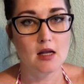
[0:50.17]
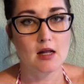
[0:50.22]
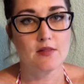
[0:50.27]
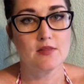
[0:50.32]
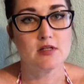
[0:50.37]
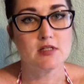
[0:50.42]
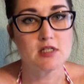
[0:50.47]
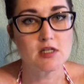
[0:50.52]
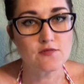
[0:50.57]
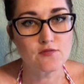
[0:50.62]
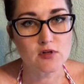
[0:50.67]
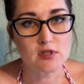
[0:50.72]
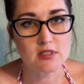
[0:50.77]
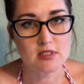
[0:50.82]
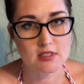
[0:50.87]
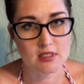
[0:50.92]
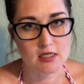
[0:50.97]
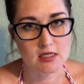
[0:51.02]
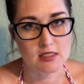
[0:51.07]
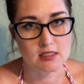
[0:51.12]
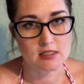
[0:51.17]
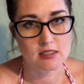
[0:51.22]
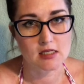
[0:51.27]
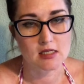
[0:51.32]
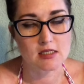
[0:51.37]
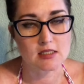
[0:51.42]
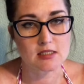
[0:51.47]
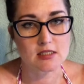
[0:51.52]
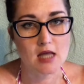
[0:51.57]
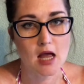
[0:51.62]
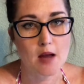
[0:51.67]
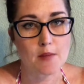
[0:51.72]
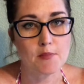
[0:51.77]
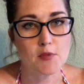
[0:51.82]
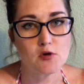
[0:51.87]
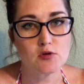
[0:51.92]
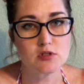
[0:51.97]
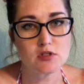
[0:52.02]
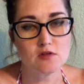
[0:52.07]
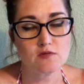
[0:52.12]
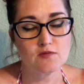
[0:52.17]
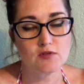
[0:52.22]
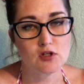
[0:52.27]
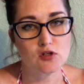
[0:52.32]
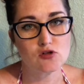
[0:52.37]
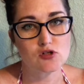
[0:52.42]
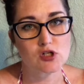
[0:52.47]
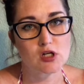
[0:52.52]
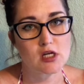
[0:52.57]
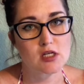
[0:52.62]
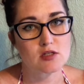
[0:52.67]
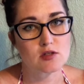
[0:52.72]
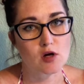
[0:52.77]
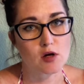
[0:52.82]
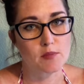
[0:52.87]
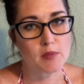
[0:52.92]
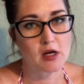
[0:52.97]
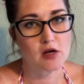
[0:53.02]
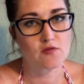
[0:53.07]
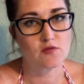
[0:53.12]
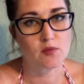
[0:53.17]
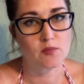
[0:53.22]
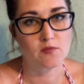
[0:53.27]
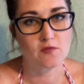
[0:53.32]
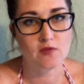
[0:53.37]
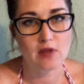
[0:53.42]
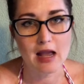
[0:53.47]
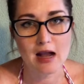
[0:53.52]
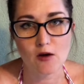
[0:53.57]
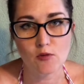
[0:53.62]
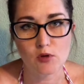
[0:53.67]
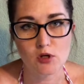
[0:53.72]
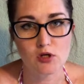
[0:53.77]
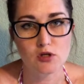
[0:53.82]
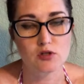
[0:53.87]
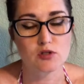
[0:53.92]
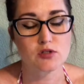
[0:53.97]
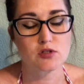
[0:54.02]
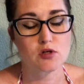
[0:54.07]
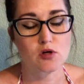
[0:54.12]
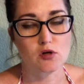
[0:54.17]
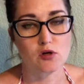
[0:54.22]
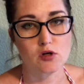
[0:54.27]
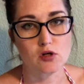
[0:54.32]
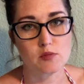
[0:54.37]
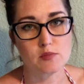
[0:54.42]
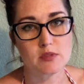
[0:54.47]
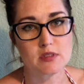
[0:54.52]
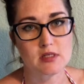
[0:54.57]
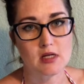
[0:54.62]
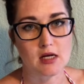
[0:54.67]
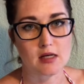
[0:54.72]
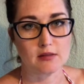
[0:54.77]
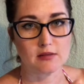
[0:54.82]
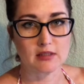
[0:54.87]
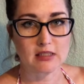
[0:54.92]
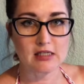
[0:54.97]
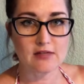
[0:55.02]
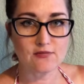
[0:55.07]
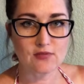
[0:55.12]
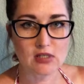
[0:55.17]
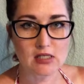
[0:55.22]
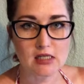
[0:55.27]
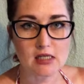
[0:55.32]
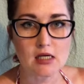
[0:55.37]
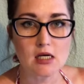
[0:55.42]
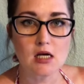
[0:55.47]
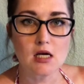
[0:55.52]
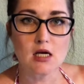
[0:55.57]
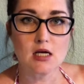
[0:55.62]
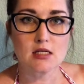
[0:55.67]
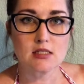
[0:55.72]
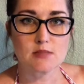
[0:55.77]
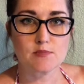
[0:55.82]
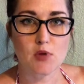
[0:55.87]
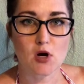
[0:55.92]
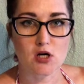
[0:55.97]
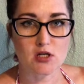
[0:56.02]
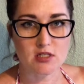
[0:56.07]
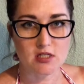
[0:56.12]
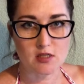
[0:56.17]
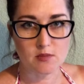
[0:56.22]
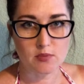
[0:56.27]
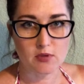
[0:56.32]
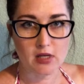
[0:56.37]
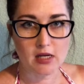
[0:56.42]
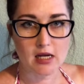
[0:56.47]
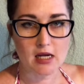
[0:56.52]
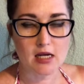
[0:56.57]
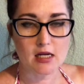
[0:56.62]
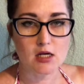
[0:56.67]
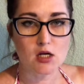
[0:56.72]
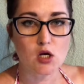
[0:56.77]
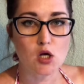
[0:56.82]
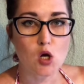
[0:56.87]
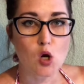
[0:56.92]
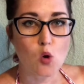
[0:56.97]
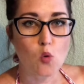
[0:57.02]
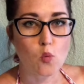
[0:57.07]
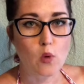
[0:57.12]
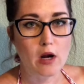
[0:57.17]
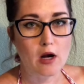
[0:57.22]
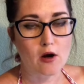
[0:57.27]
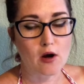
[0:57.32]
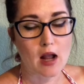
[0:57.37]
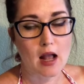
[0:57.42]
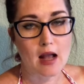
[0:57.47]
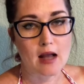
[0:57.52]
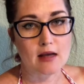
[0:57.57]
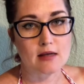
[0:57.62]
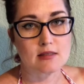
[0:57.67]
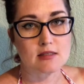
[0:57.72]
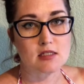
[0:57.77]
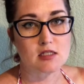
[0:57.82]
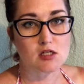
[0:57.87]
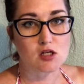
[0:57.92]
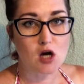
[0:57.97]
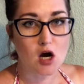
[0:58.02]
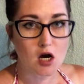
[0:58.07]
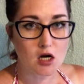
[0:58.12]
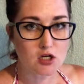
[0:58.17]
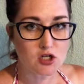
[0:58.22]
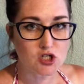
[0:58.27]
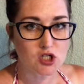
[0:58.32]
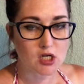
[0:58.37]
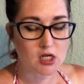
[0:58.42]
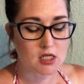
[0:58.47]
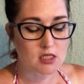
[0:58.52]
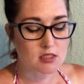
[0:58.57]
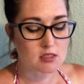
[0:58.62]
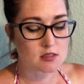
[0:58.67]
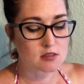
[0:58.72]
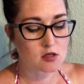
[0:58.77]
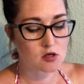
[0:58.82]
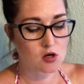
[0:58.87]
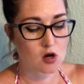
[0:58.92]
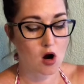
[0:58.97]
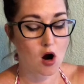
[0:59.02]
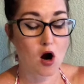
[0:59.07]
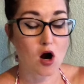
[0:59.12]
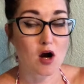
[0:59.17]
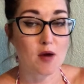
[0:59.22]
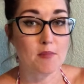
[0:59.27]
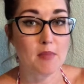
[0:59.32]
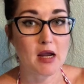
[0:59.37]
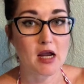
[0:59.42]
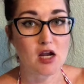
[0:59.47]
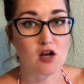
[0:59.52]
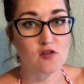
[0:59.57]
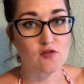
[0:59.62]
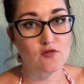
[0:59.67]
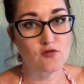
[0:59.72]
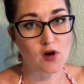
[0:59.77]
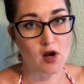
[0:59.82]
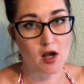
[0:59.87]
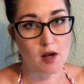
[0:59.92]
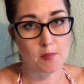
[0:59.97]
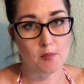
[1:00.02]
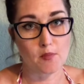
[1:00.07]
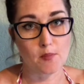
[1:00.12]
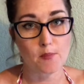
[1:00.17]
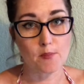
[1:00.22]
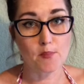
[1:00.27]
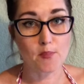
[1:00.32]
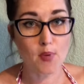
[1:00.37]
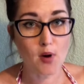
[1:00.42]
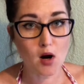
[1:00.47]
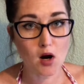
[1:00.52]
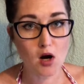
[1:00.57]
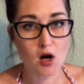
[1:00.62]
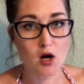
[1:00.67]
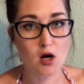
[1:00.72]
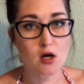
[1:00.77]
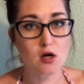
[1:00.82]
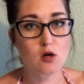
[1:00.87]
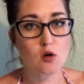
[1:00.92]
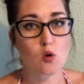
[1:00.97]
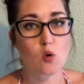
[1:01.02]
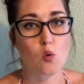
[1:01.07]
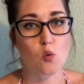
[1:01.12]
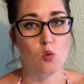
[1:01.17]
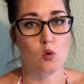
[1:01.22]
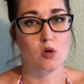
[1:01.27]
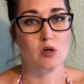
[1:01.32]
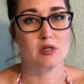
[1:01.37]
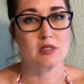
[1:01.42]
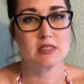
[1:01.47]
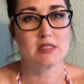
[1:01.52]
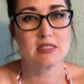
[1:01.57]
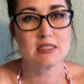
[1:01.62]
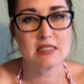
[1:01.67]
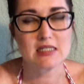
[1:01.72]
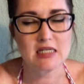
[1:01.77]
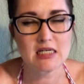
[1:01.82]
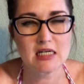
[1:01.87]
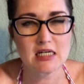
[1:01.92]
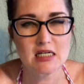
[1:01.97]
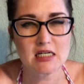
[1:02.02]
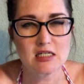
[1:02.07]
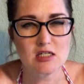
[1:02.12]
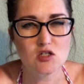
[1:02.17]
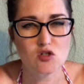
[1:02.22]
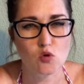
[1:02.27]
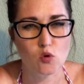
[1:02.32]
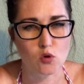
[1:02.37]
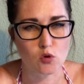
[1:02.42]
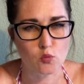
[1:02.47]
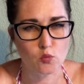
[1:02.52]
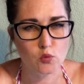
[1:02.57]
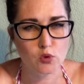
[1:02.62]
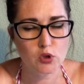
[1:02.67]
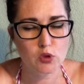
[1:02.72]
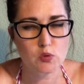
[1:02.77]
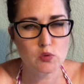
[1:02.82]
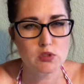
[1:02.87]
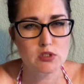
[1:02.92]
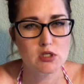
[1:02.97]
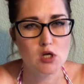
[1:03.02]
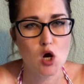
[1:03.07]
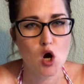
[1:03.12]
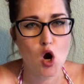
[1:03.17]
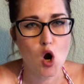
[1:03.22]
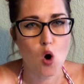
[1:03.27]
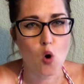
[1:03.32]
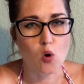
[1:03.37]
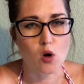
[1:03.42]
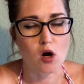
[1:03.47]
The difference is that most infusions are made from flowers, herbs, leafy parts of the plant, whereas decoctions are made from bark or seeds or roots or